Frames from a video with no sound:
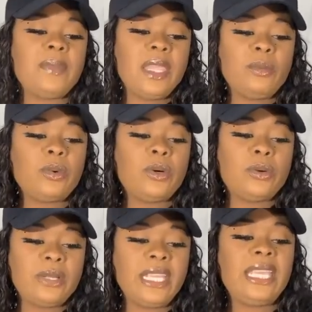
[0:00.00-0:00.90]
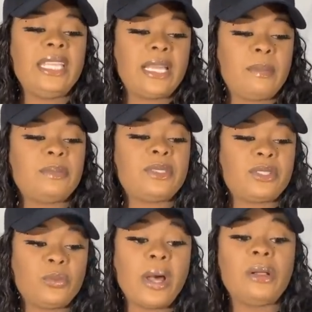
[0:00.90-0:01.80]
it will heat up
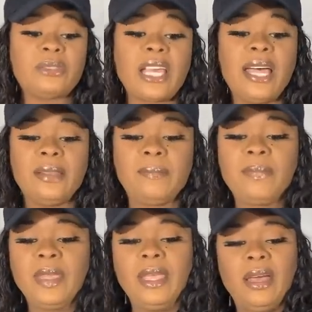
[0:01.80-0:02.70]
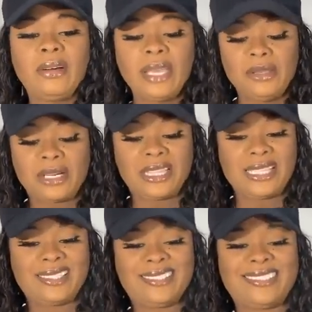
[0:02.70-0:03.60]
to well done. Okay, look at
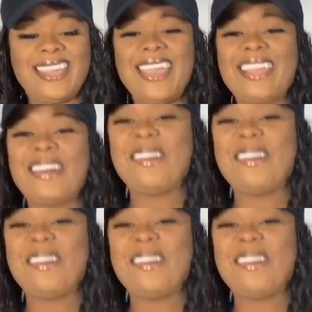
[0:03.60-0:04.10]
this. Take